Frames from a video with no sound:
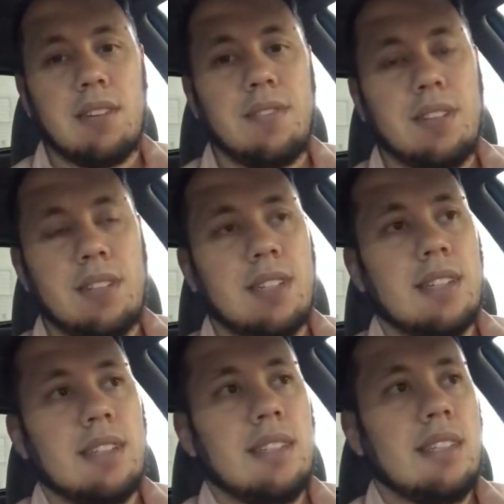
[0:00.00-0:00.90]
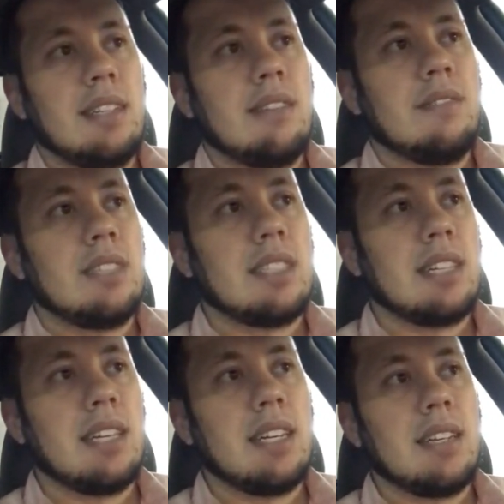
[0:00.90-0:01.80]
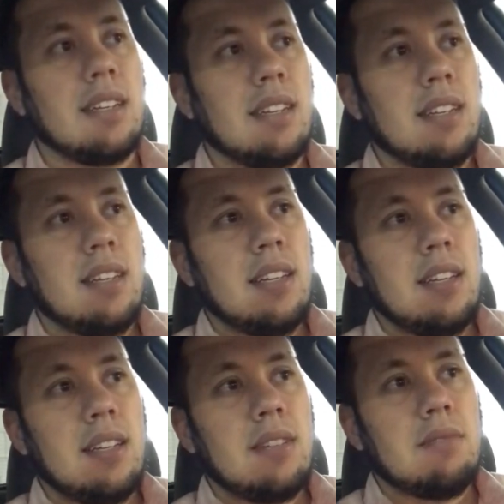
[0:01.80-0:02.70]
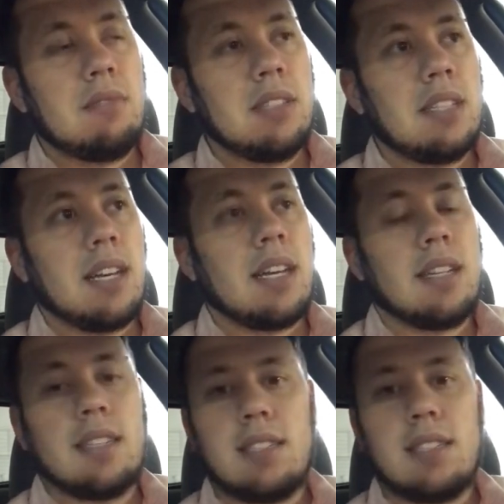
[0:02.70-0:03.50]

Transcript: If he'll eventually get one that